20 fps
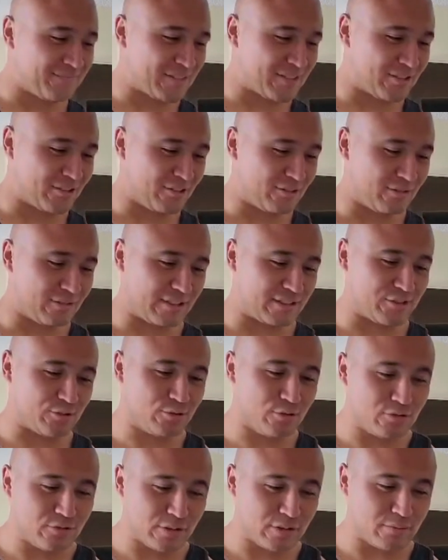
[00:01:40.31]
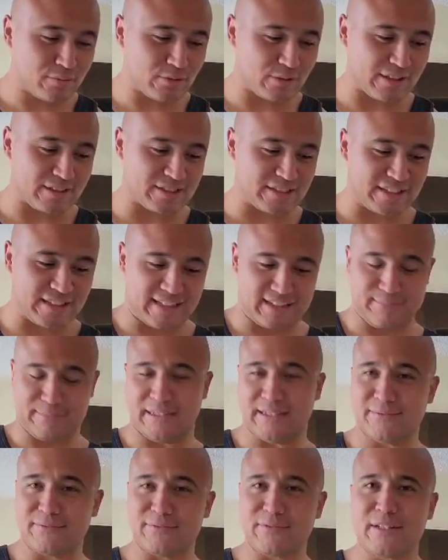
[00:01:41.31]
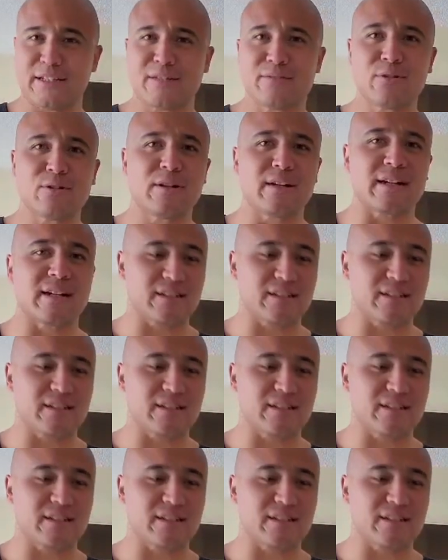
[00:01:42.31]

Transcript: So uh, two of them are actually M&M flavor.